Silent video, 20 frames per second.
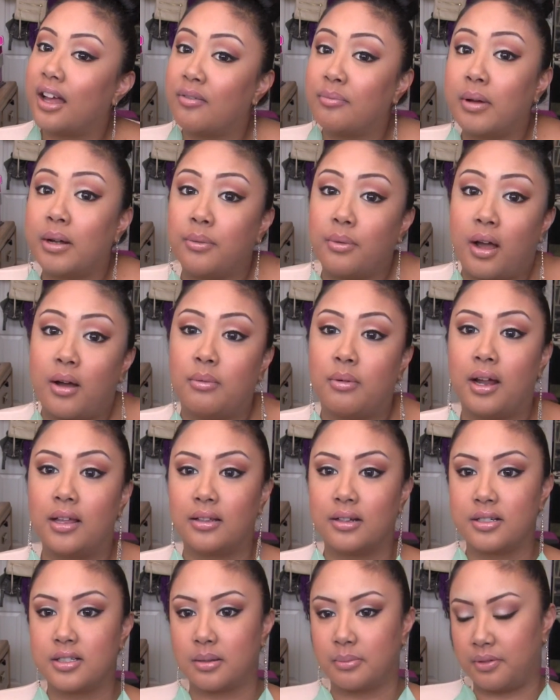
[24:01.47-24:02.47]
have my
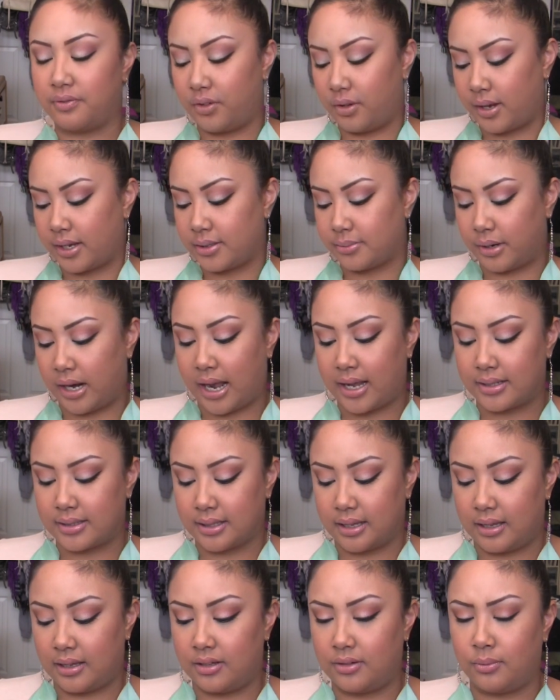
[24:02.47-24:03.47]
Rottweiler. Some of you guys were
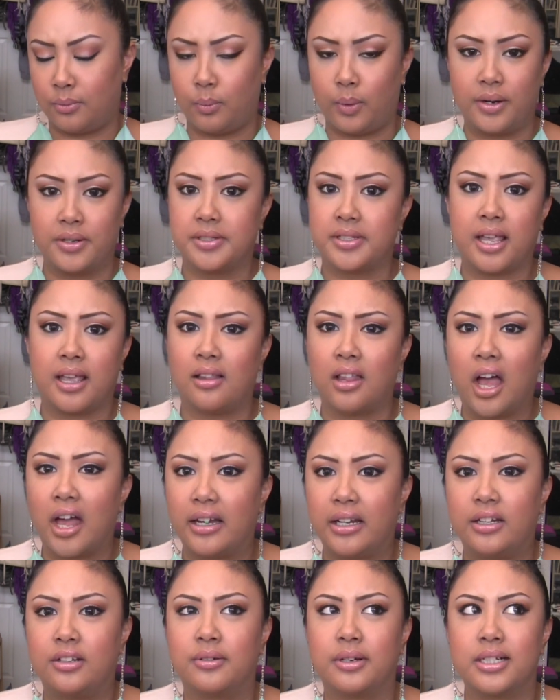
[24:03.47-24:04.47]
asking, where's
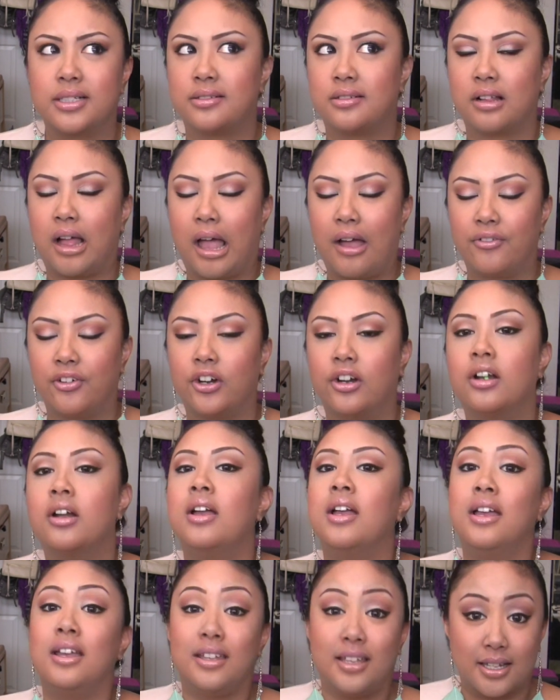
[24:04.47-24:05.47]
Kehlani? Do I still have her?
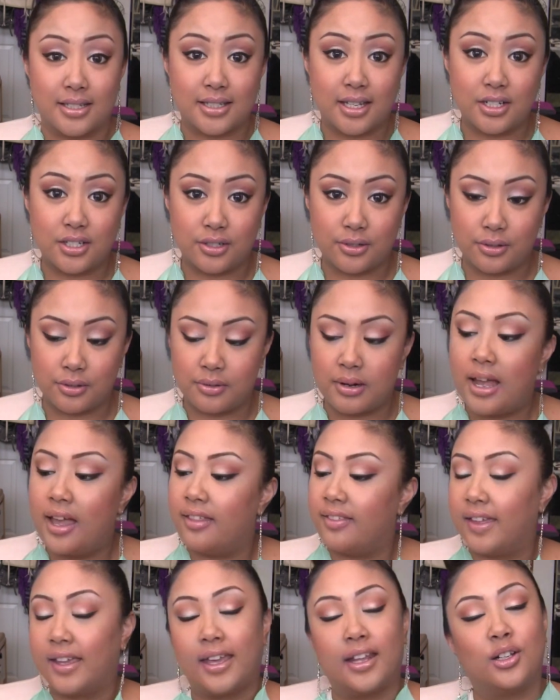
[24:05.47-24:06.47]
Yes, I do.
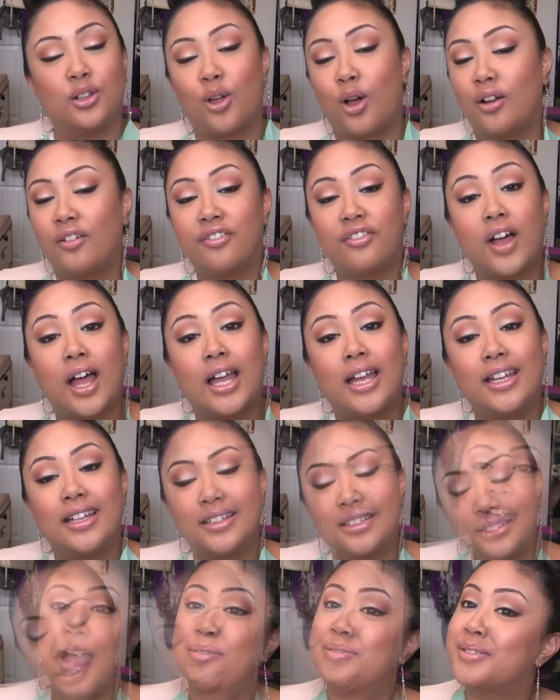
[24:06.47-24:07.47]
They get along
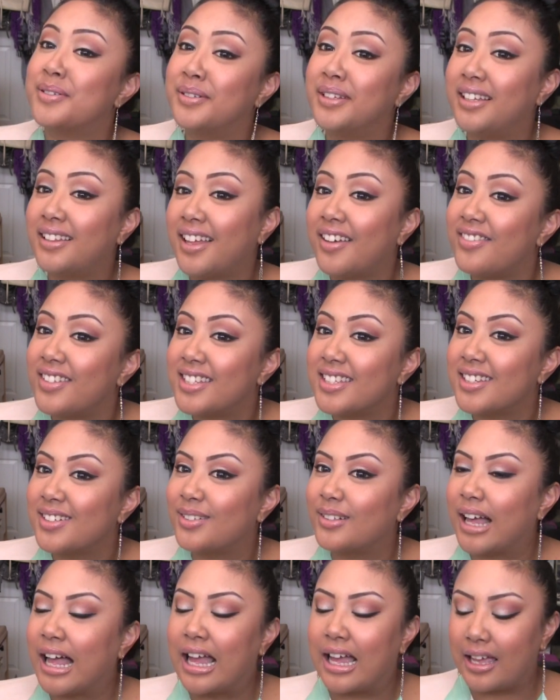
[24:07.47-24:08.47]
fine. Absolutely love this
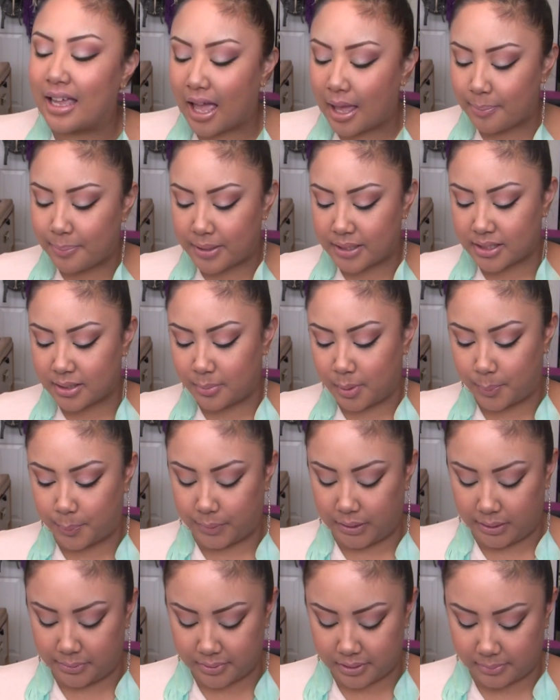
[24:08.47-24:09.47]
little guy. I picked him up
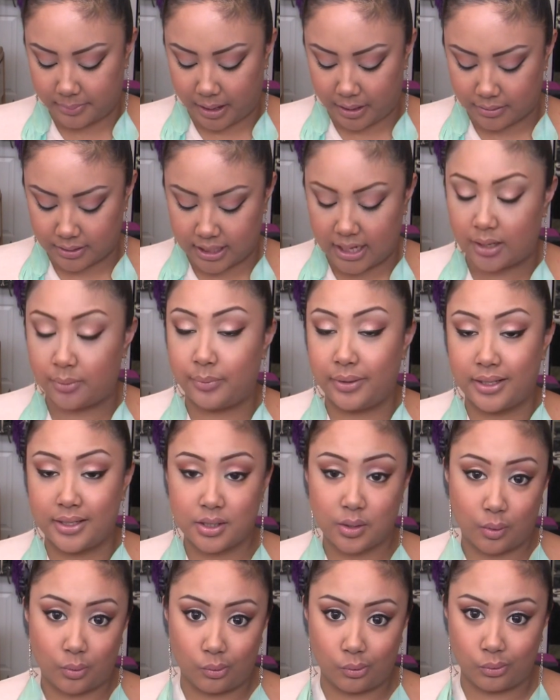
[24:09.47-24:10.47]
when he was about ten
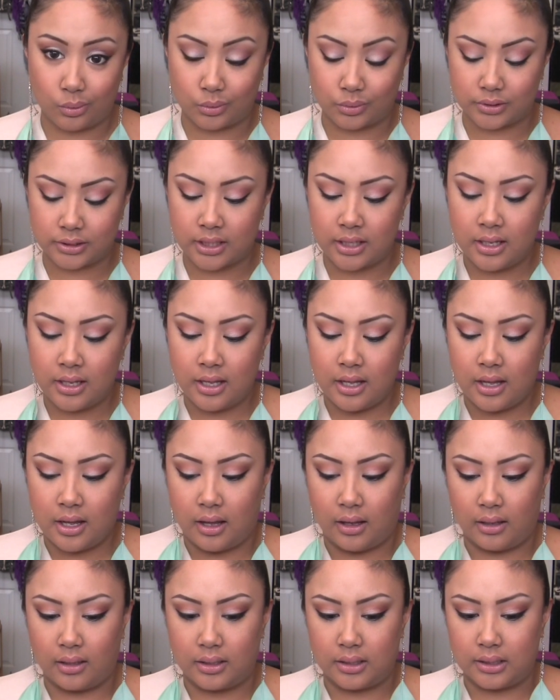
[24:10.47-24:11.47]
weeks old.
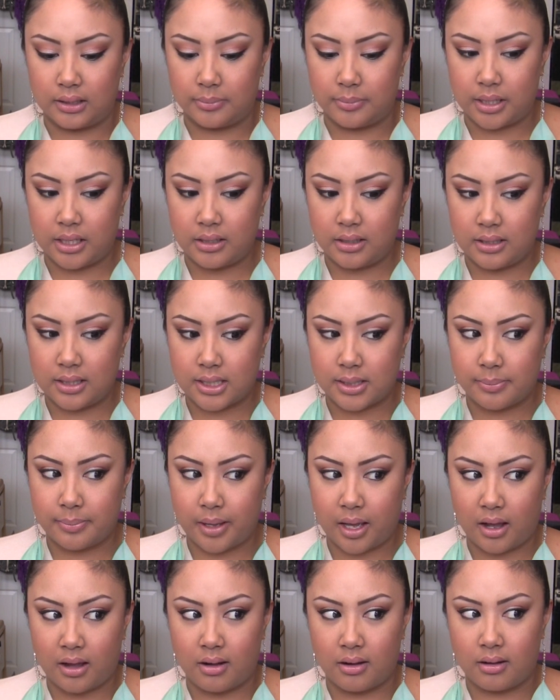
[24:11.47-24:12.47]
Um, he is
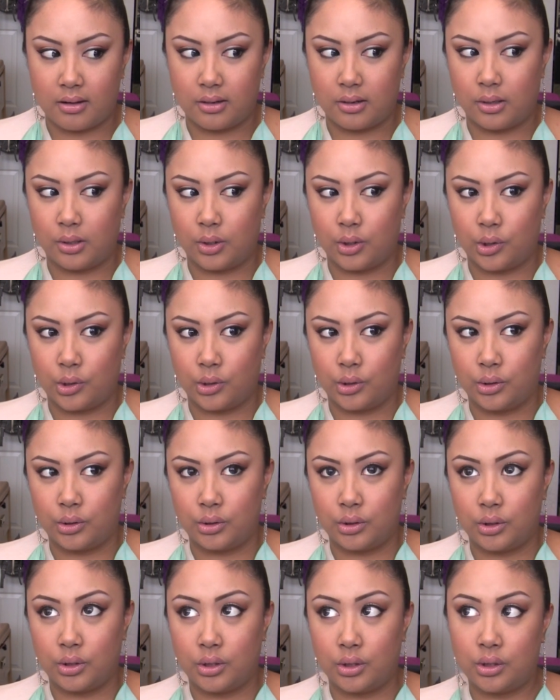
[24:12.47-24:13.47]

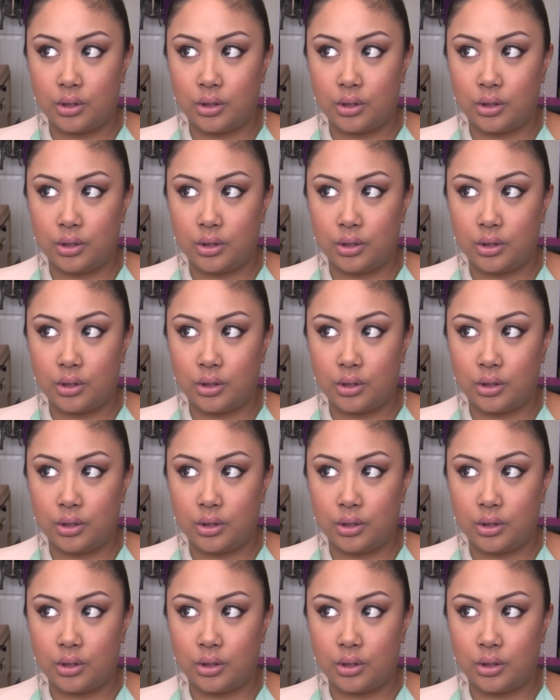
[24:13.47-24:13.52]
about